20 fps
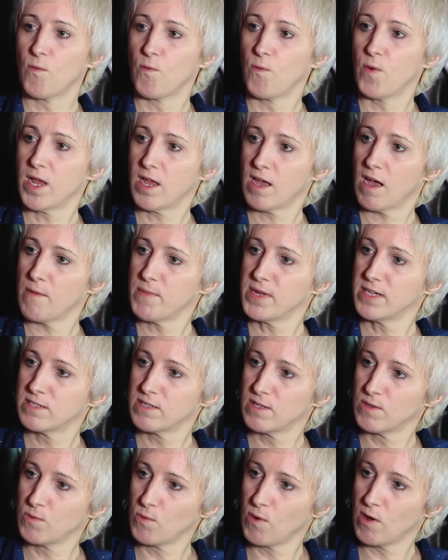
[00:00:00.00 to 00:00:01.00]
we come
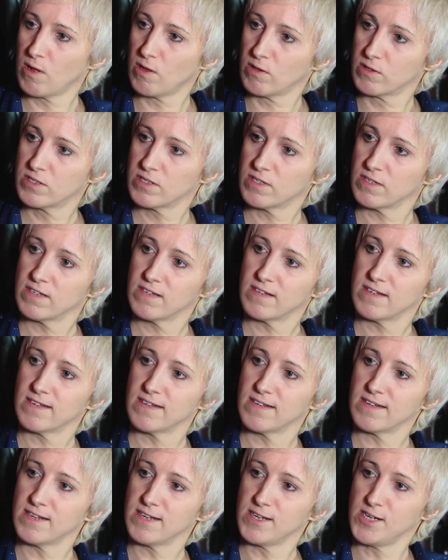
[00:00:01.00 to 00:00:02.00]
into the world
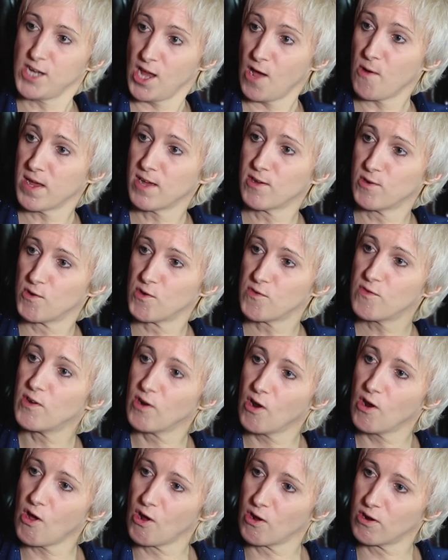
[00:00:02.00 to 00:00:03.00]
knowing an
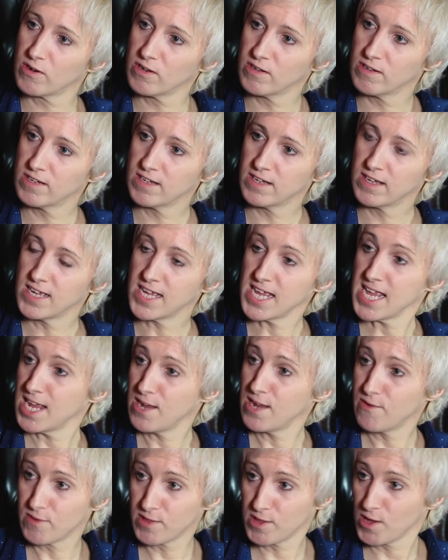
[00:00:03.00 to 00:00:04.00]
awful lot,
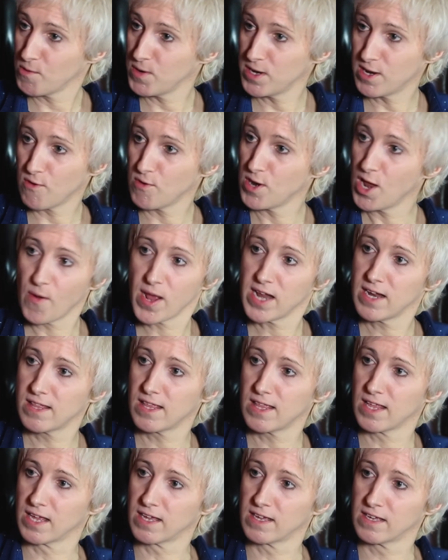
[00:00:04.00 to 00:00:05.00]
even though we don't know
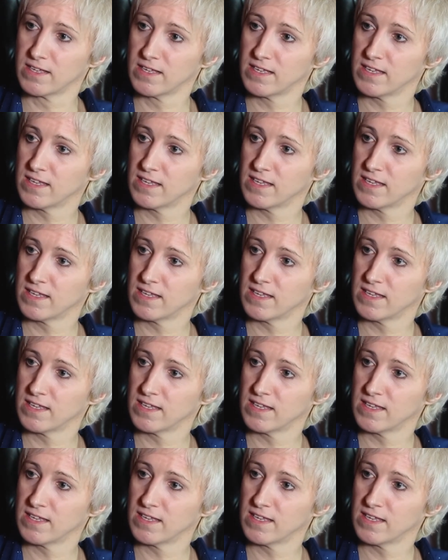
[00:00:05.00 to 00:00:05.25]
anything.